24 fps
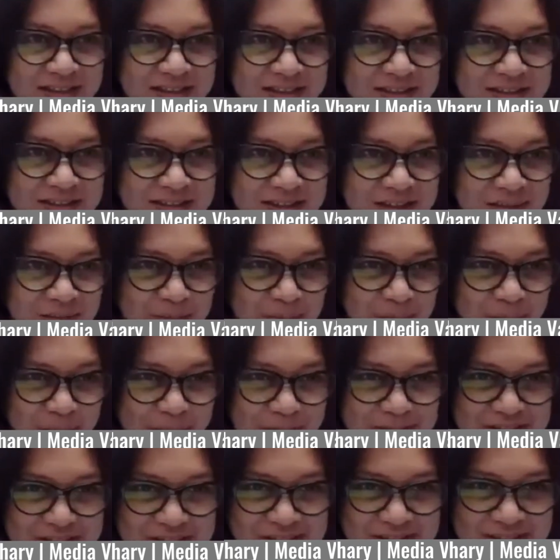some
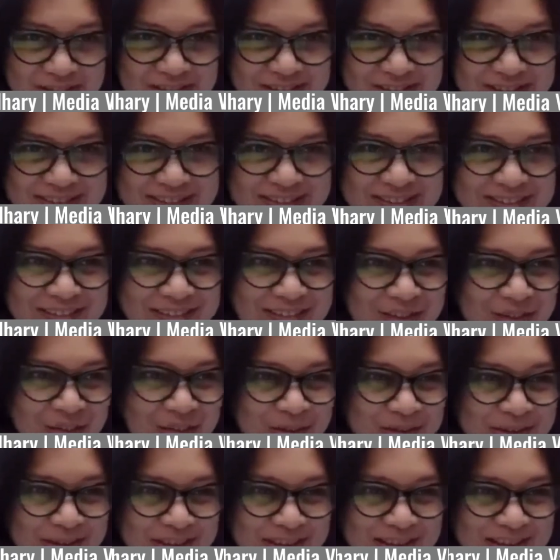questions
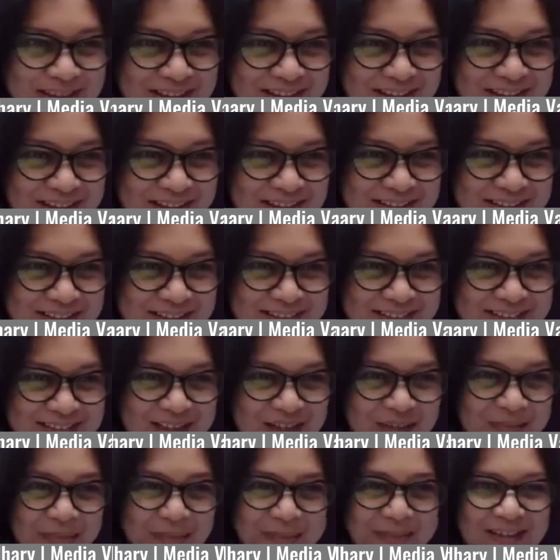already
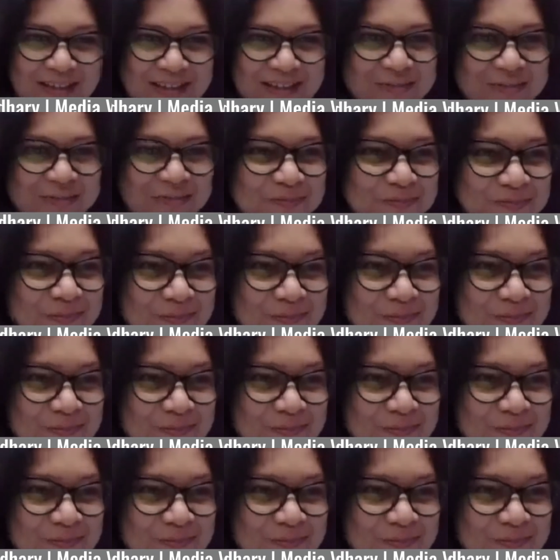coming in.